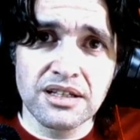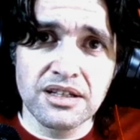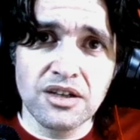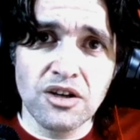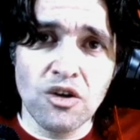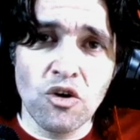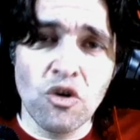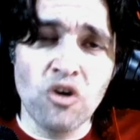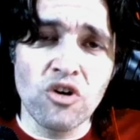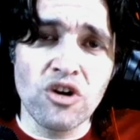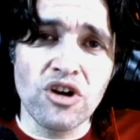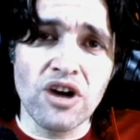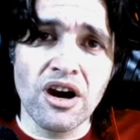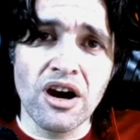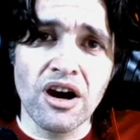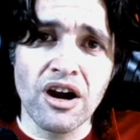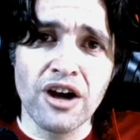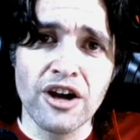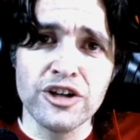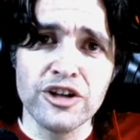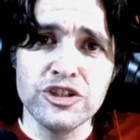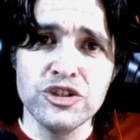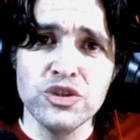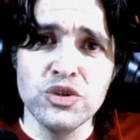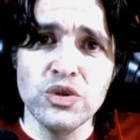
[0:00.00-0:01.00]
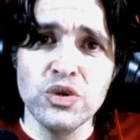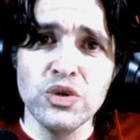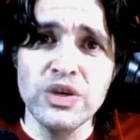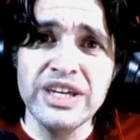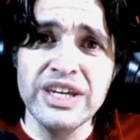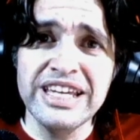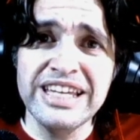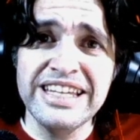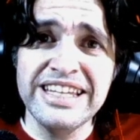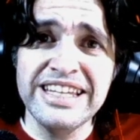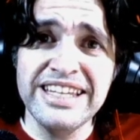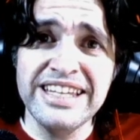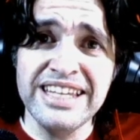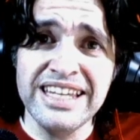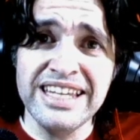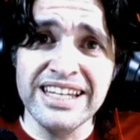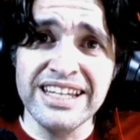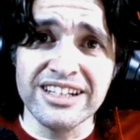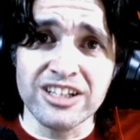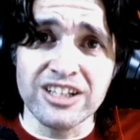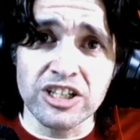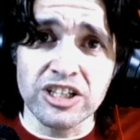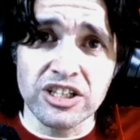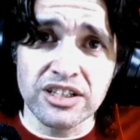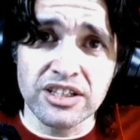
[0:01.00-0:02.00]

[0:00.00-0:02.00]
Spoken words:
or are you here?